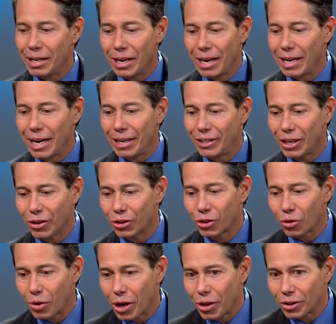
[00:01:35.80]
I tell the
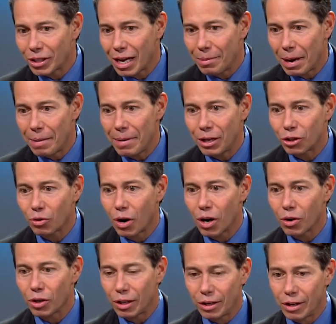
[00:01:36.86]
story all the time, I met
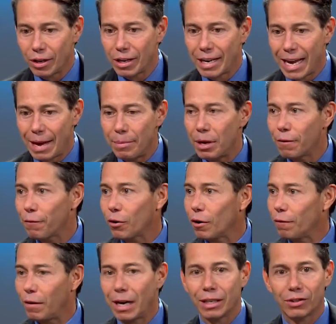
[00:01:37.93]
Gerardo, came in for
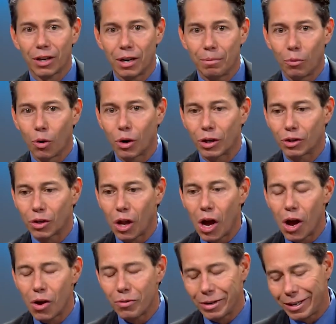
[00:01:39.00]
advice on a mortgage
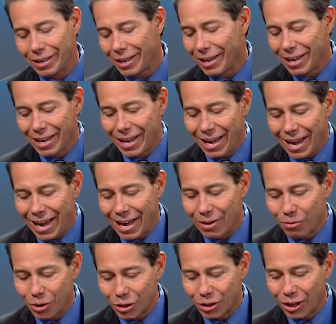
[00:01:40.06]
loan, and
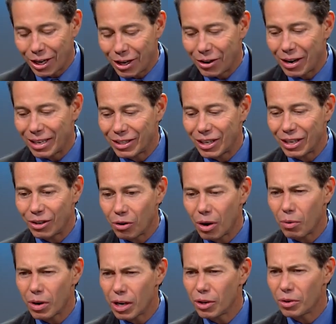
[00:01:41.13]
we're sitting, and I said, I
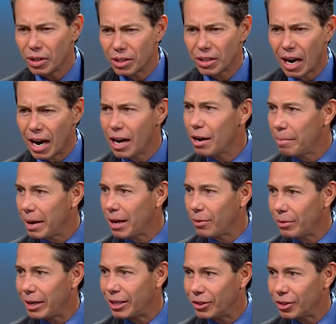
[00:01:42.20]
want to do this Ironman
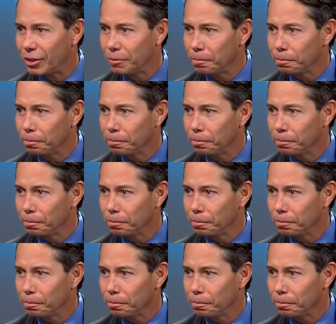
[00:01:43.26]
race,